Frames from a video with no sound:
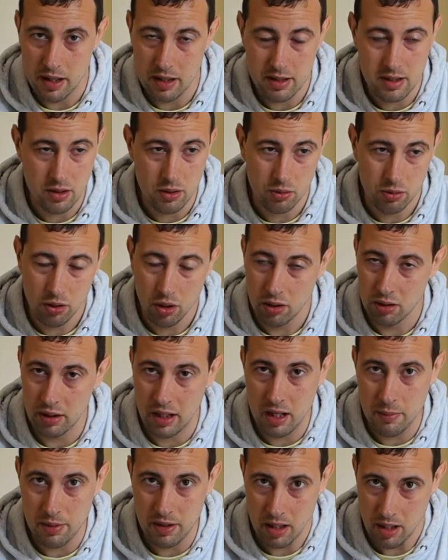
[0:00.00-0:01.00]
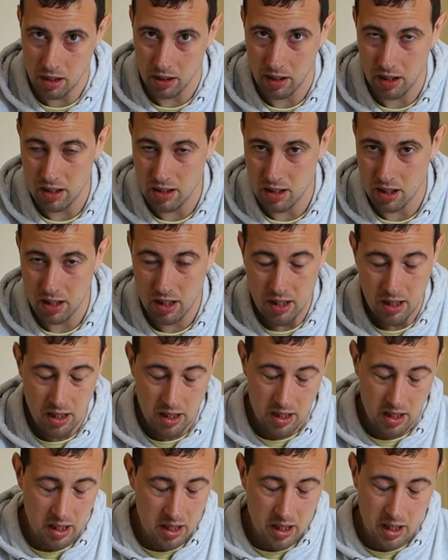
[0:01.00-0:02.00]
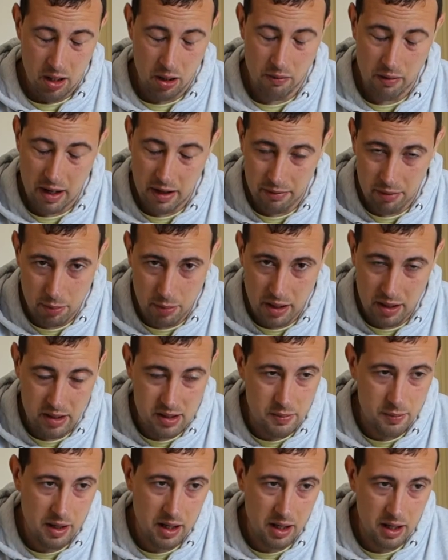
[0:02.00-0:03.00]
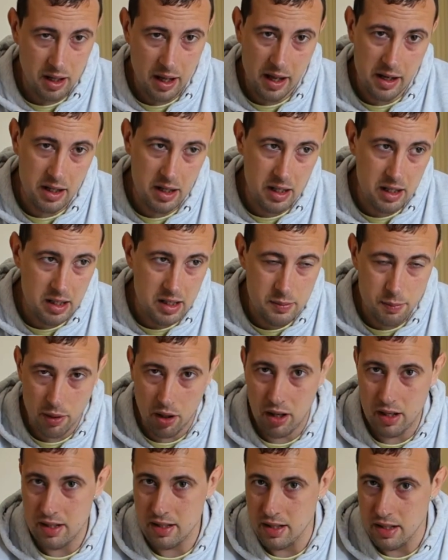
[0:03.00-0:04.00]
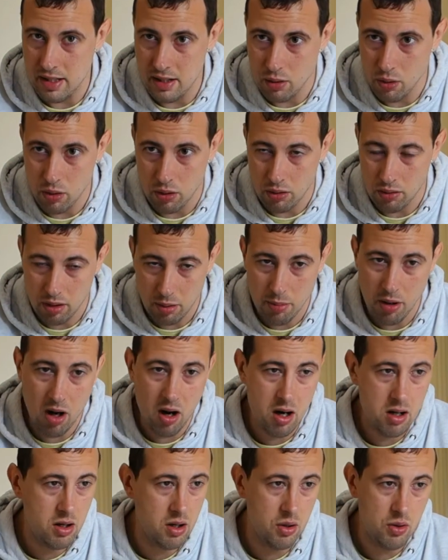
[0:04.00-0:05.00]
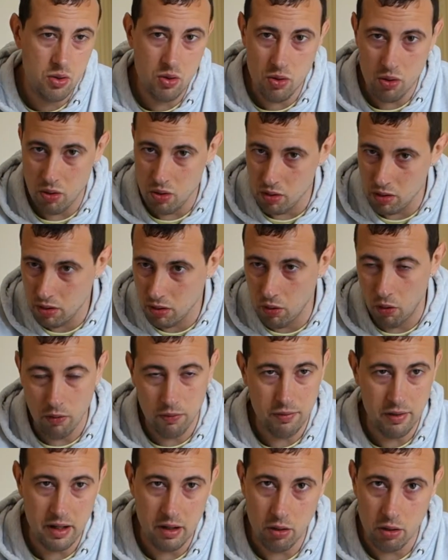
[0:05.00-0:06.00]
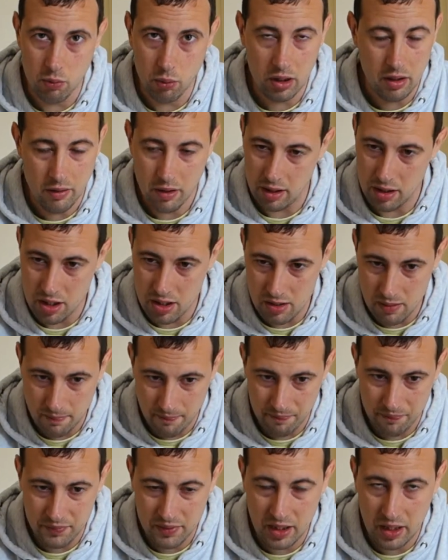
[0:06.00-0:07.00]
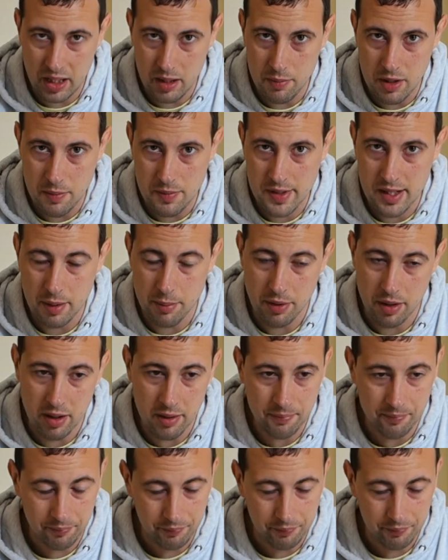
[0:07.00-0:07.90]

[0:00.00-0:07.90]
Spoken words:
So don't keep it in the kitchen. Away from any smell, any spices or tobacco or coffee or whatever. Just keep them separate.